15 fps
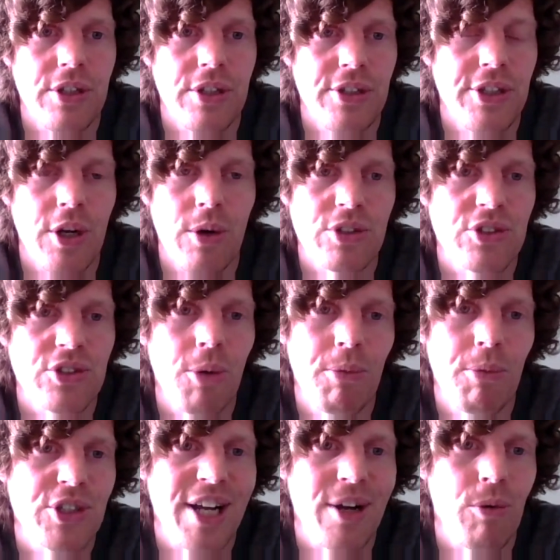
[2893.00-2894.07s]
you know so
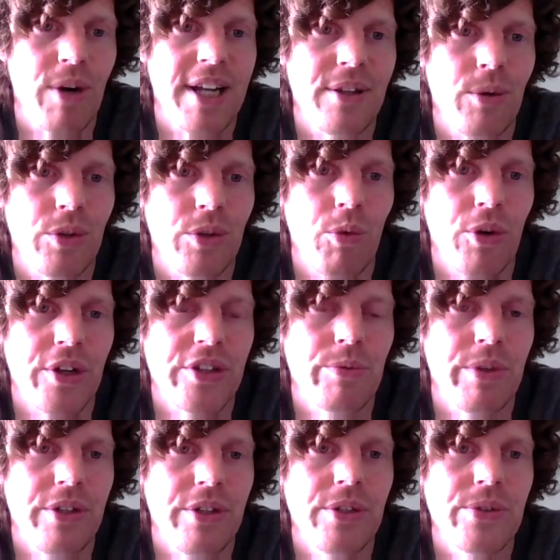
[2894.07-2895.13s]
much outweigh the, the words
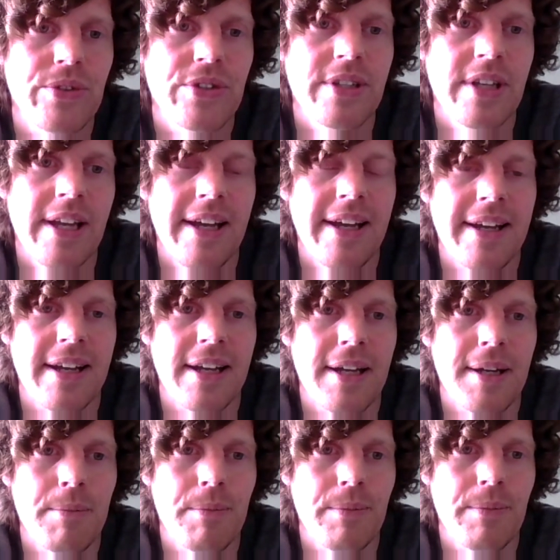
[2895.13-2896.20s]
we use
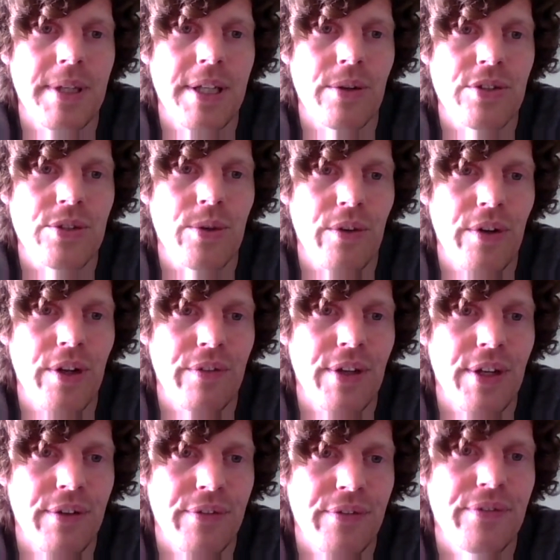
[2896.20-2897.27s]
um, you know so if
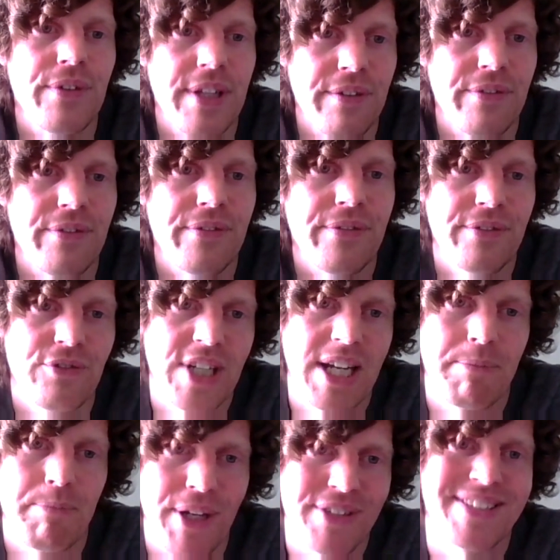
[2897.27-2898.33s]
if if
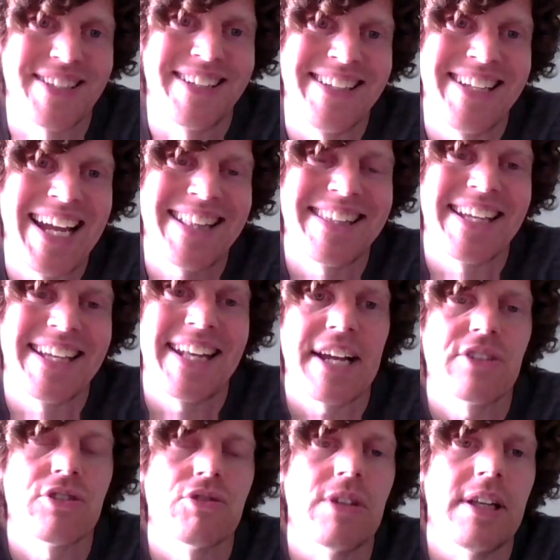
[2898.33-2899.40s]
chatbots can get that
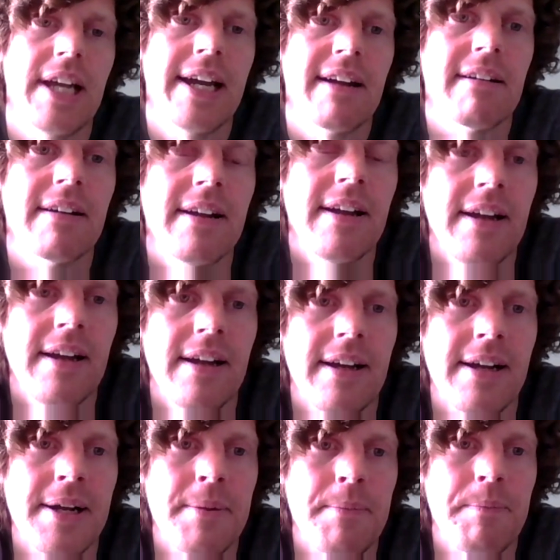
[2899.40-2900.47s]
extra layer
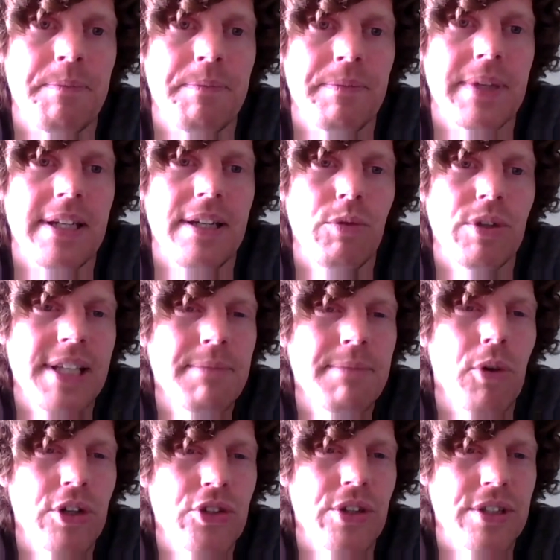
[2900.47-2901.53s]
um, it would need
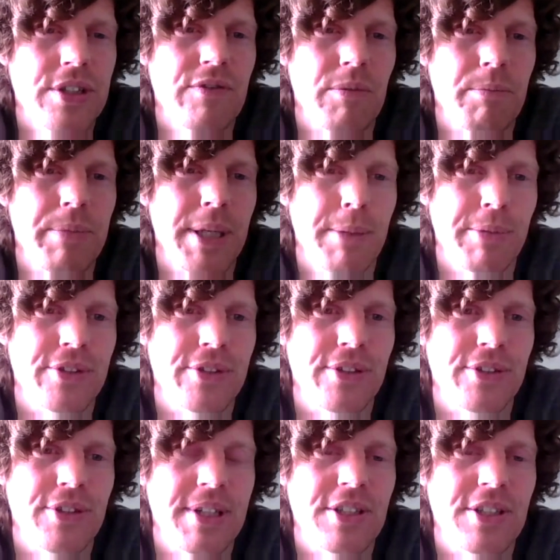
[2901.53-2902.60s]
more trust from people to,
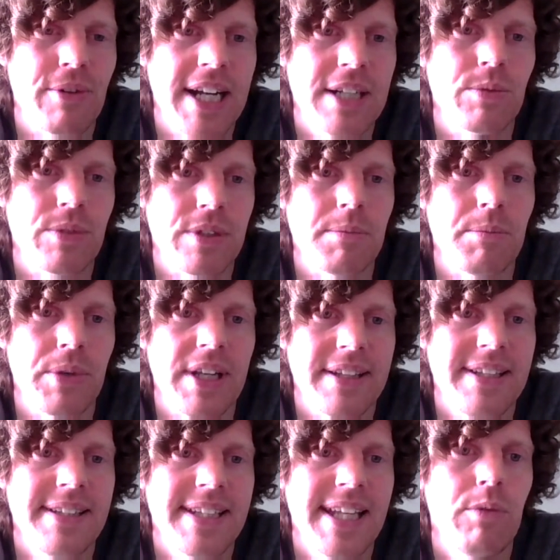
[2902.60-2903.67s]
to interact with them but i
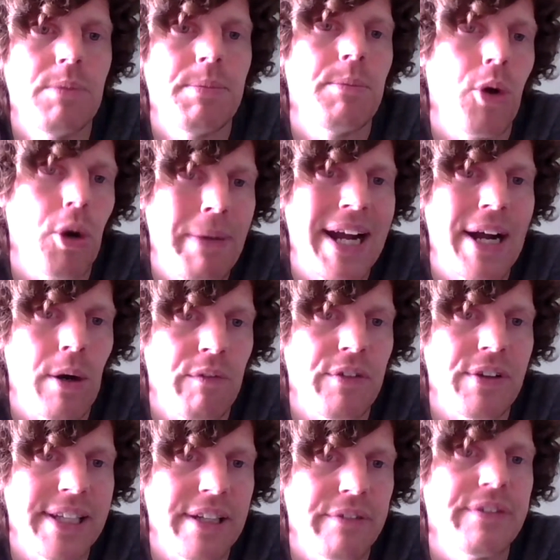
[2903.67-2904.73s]
think they would be more
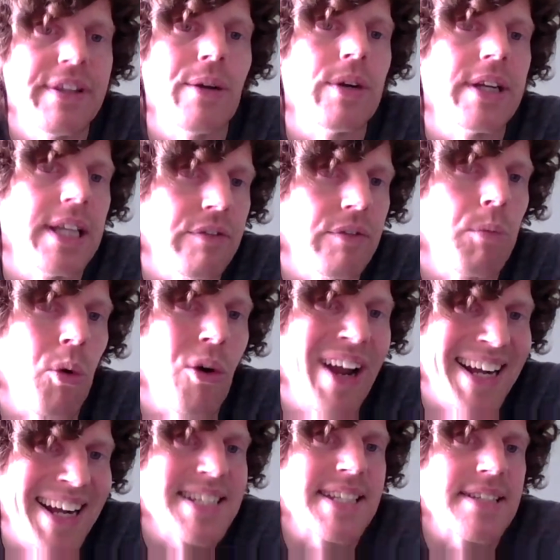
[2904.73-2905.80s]
powerful if they were given more
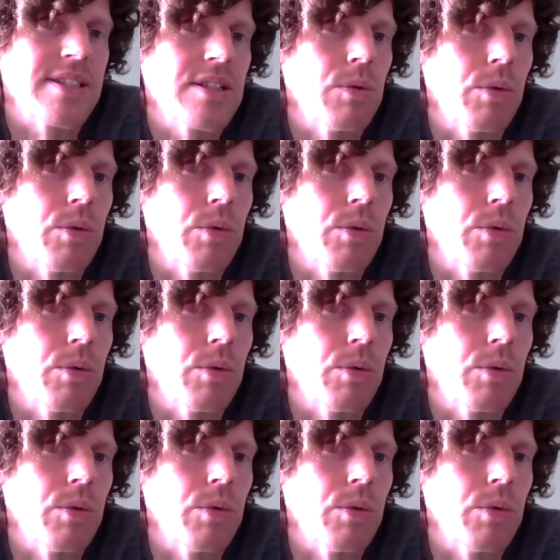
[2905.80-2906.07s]
access